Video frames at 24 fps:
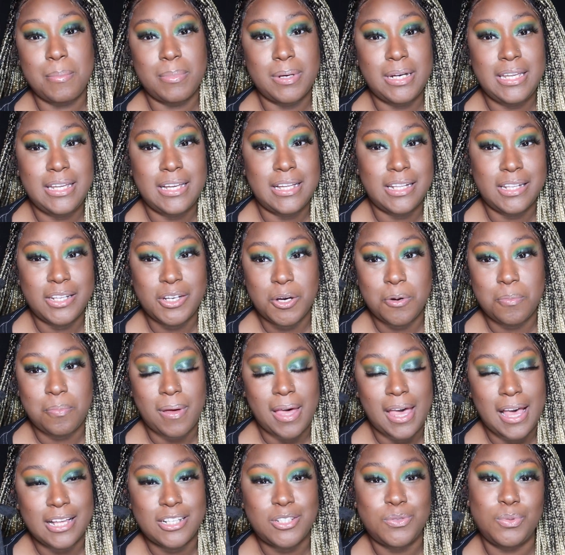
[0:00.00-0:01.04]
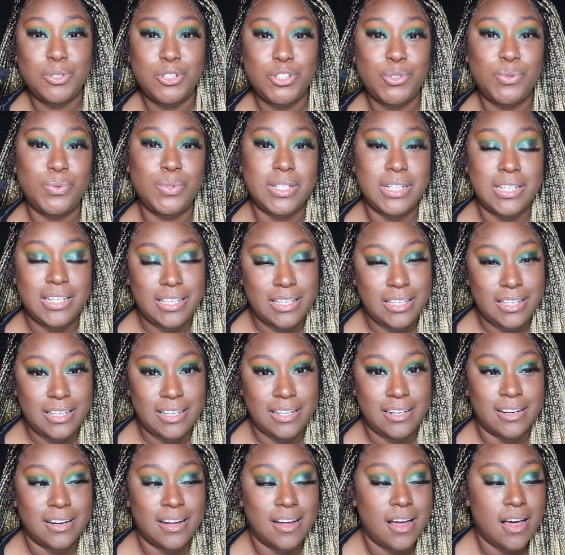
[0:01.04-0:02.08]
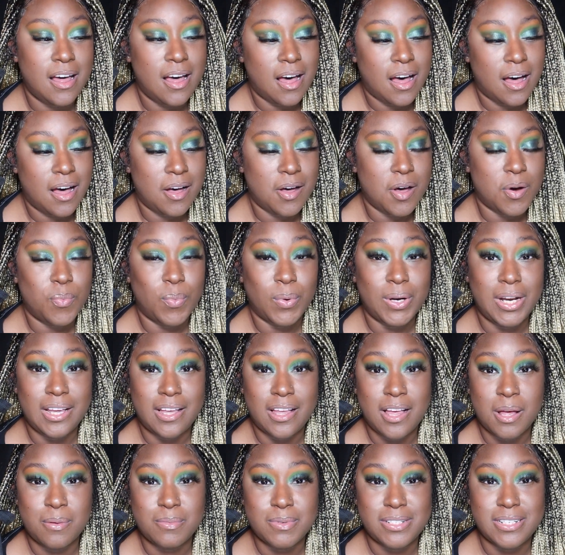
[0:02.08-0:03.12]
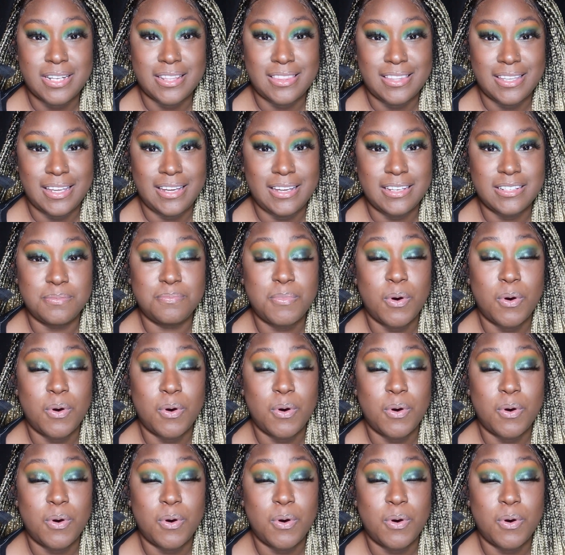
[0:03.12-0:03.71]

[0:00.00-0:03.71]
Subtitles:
many clear bags would you need when it comes to things?